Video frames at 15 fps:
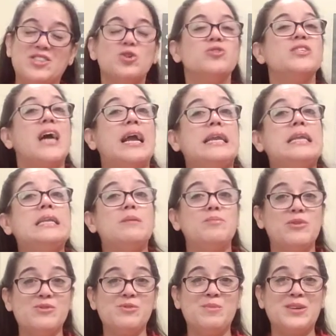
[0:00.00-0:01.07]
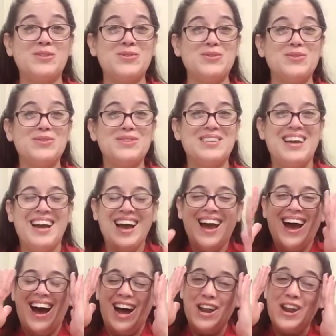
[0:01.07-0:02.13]
You're tightening up those muscles.
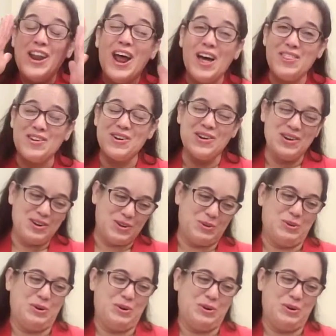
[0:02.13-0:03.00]
Another